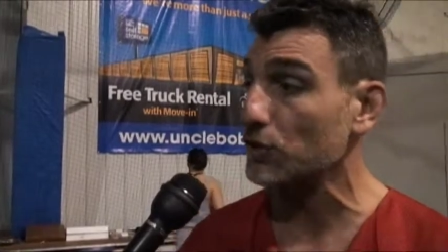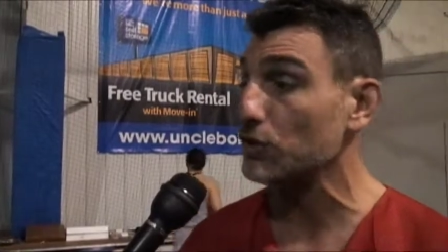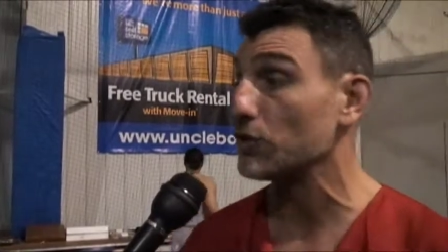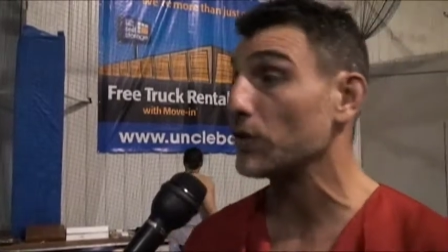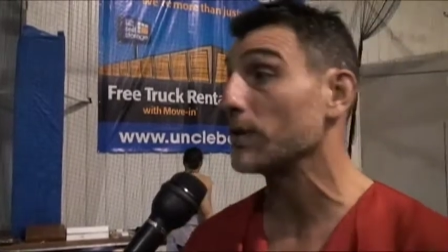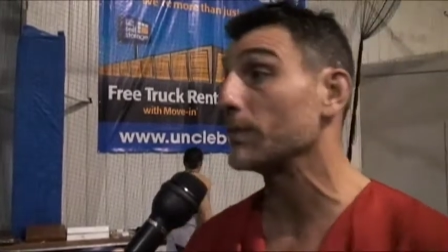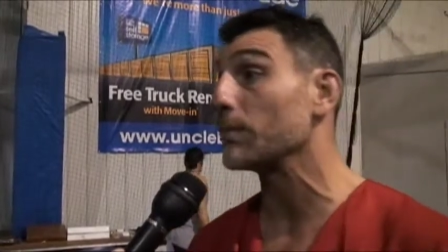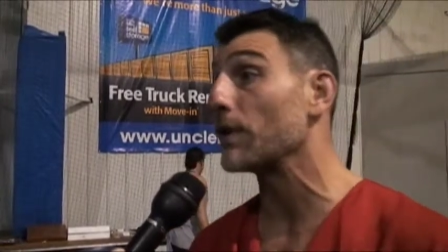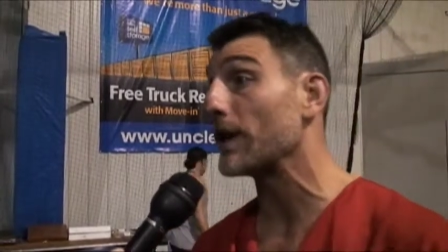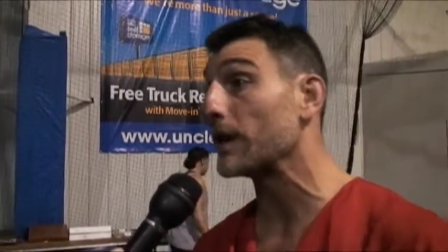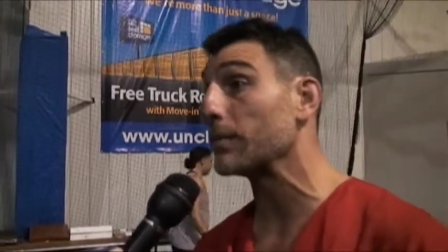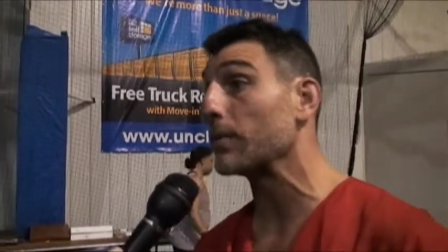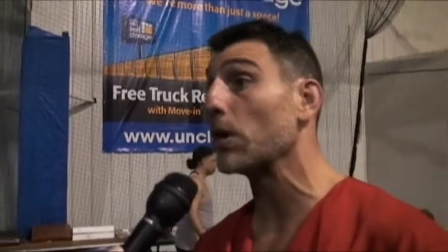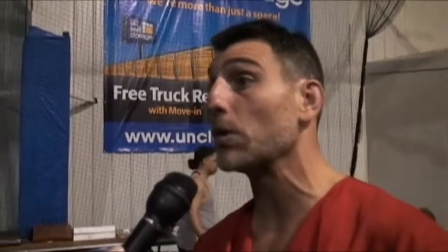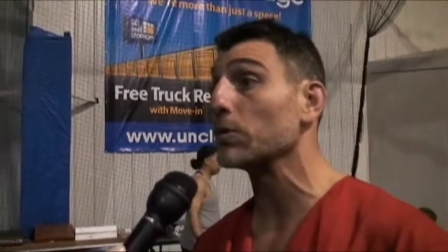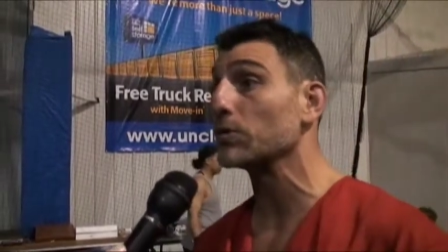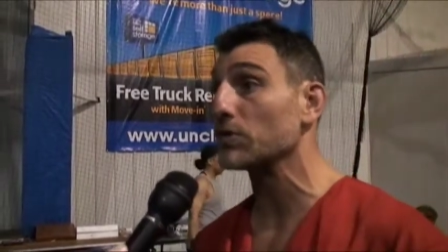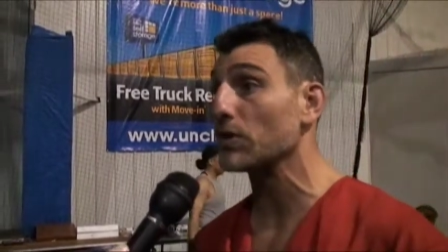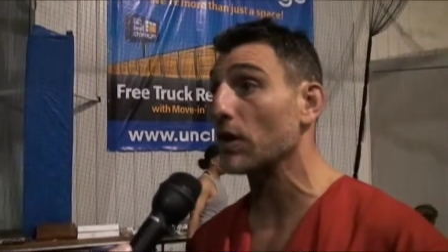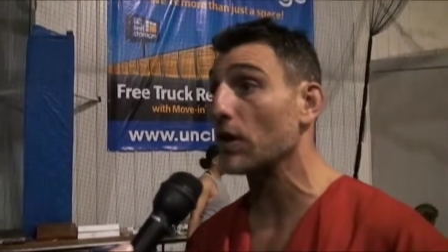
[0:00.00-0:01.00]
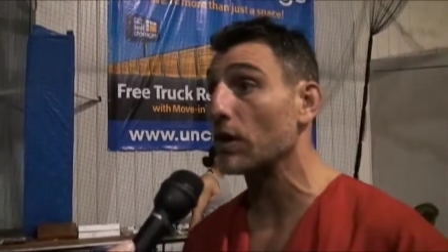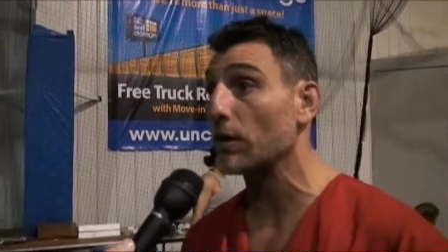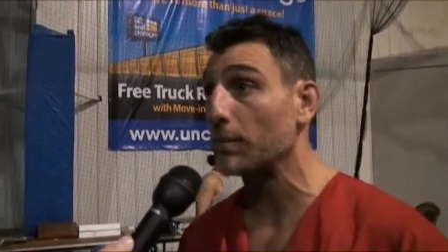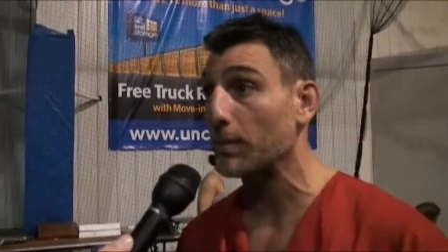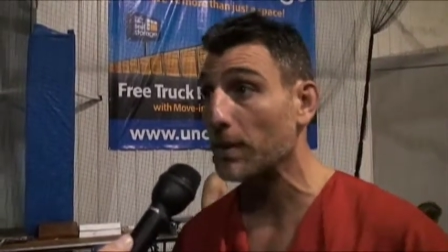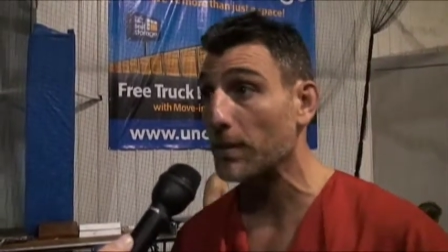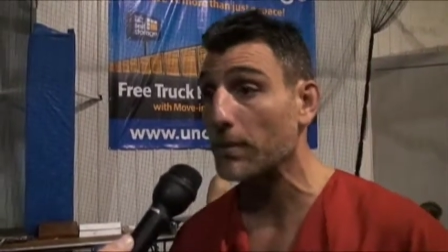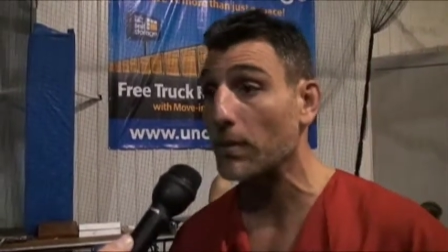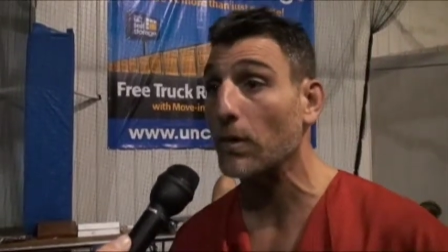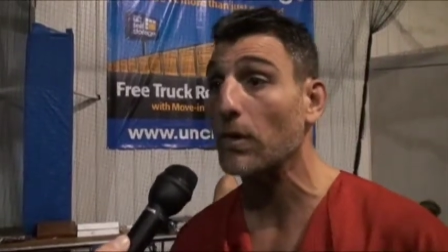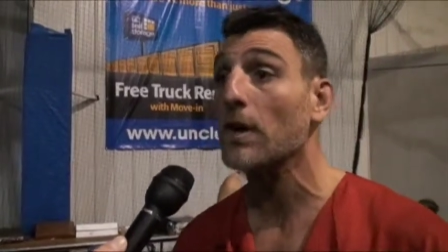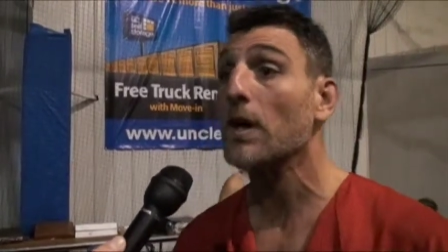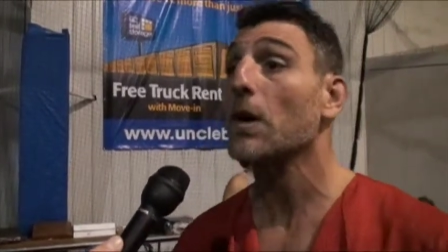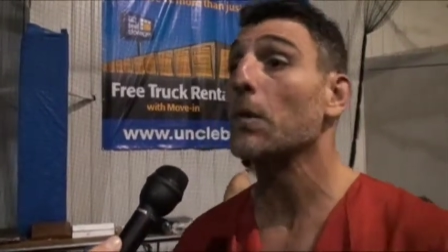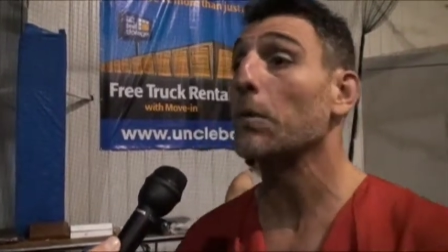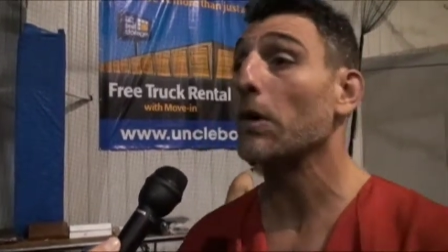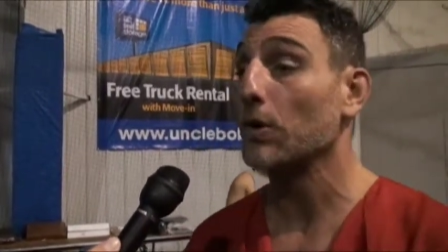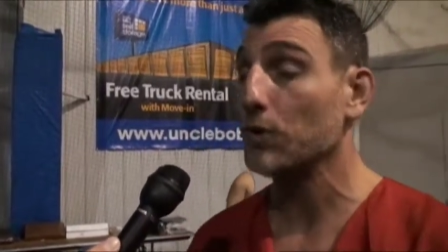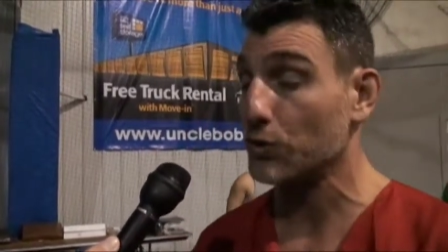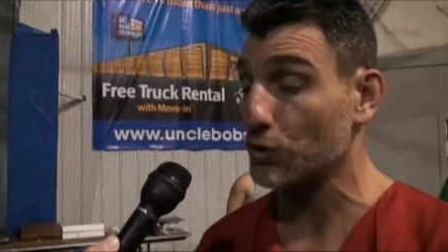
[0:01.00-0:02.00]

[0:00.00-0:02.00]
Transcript: because you could break bones or hurt people. Well,